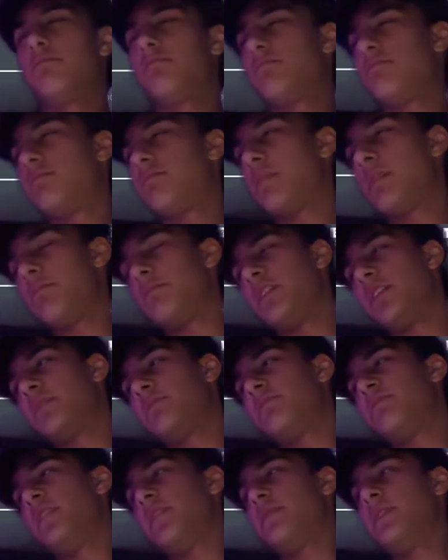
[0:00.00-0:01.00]
maybe like
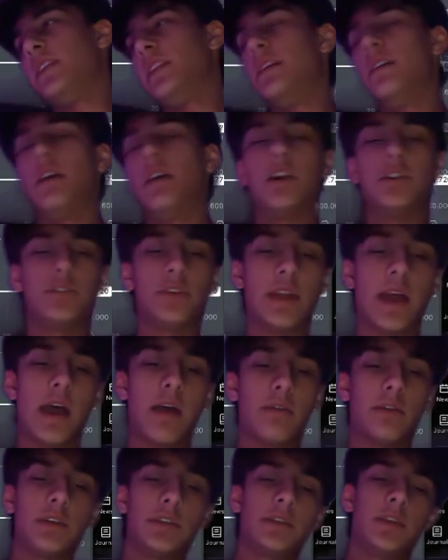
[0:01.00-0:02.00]
50 to 100
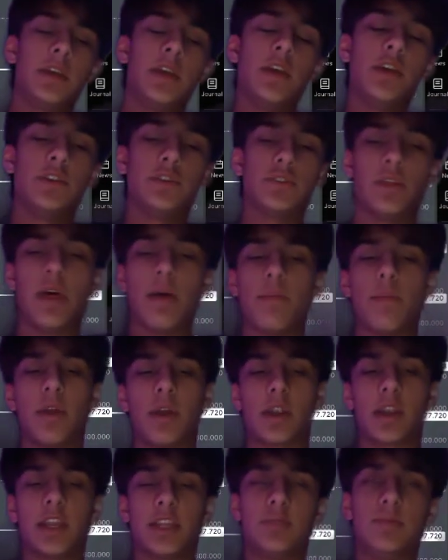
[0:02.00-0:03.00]
hours, so
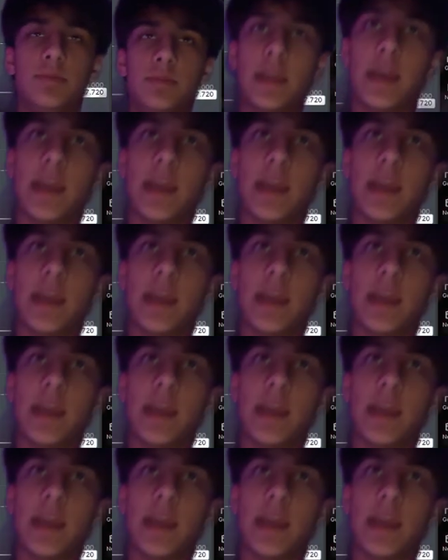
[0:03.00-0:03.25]
that